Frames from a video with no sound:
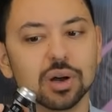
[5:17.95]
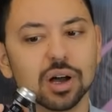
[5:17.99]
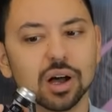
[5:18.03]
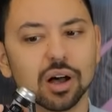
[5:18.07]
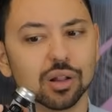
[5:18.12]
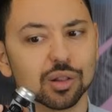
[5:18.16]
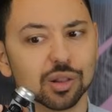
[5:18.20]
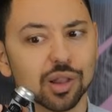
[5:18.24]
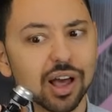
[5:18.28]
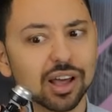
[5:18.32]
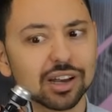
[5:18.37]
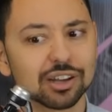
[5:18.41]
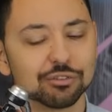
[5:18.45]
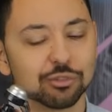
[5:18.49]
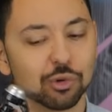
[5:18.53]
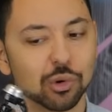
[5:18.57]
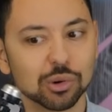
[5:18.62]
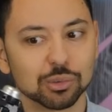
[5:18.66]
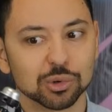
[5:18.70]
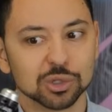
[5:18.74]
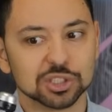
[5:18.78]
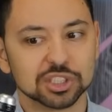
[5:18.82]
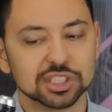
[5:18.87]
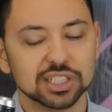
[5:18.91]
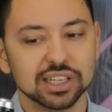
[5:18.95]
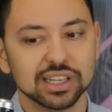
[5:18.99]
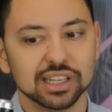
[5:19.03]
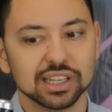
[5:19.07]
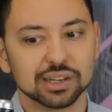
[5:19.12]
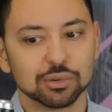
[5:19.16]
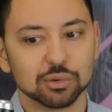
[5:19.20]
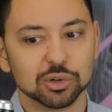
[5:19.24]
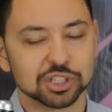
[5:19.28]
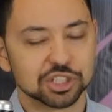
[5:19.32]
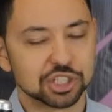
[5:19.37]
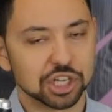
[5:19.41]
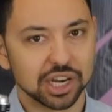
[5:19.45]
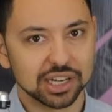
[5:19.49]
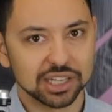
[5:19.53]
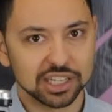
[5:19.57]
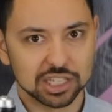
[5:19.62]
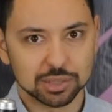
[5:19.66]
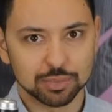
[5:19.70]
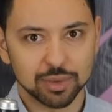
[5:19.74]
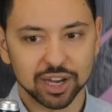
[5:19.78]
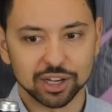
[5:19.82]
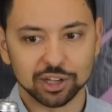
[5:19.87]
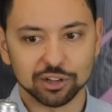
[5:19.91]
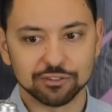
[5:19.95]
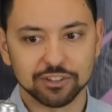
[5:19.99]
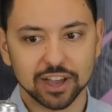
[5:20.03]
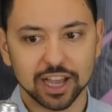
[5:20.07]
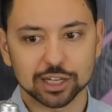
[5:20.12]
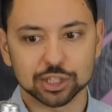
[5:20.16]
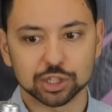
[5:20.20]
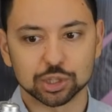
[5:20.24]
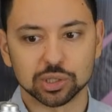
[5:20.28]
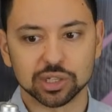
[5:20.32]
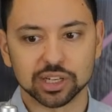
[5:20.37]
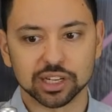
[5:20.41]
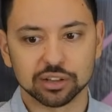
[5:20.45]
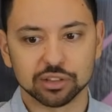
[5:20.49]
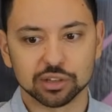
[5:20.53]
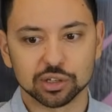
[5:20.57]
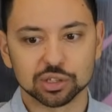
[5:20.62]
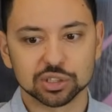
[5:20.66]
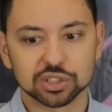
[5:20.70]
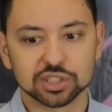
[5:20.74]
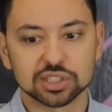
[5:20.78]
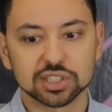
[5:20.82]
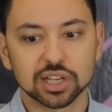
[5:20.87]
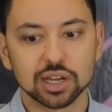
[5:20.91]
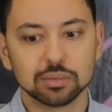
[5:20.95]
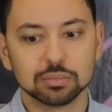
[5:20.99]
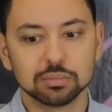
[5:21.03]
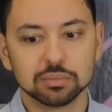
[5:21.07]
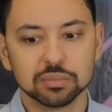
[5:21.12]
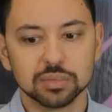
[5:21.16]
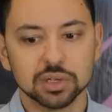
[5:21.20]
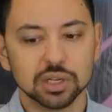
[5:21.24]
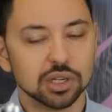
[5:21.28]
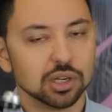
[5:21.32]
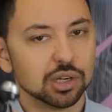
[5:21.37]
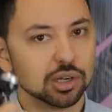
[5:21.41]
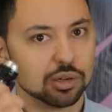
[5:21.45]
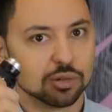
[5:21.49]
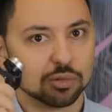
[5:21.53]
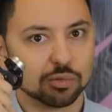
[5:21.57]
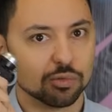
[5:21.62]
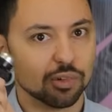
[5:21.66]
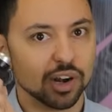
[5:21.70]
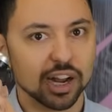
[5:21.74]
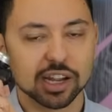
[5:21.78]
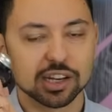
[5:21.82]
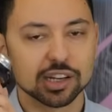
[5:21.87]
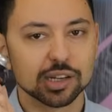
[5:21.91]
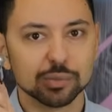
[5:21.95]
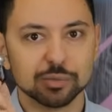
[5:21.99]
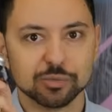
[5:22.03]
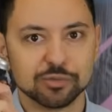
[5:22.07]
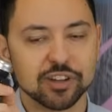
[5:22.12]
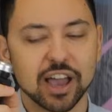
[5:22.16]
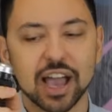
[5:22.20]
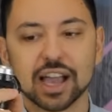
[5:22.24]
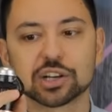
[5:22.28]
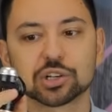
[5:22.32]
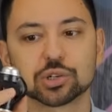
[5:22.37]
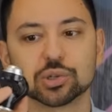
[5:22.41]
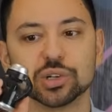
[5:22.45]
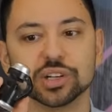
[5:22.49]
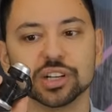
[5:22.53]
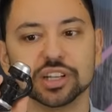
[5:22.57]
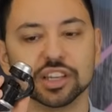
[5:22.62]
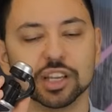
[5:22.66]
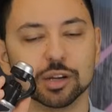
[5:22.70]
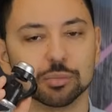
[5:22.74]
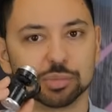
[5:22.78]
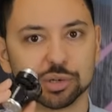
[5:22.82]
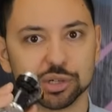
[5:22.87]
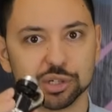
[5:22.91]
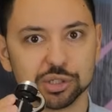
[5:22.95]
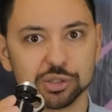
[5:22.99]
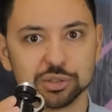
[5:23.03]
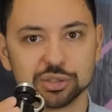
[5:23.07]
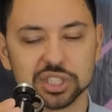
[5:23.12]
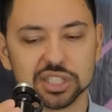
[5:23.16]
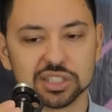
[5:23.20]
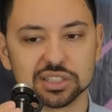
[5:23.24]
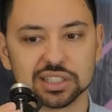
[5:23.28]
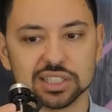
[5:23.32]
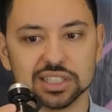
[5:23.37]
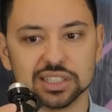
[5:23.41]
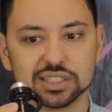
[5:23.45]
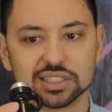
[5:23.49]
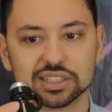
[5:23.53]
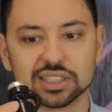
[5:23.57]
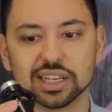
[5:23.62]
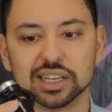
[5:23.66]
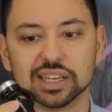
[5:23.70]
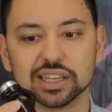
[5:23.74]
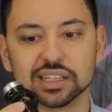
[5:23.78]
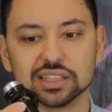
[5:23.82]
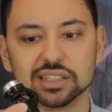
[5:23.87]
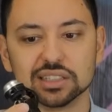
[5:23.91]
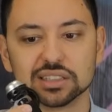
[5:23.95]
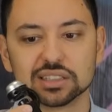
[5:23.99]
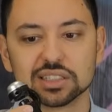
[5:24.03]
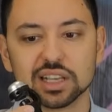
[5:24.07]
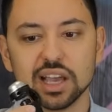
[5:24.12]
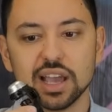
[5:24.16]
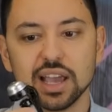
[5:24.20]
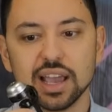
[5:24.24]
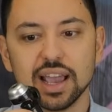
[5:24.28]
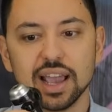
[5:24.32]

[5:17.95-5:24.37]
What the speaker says: a lot of what we're seeing with Chinese manufacturing, there's some random factory that produces these things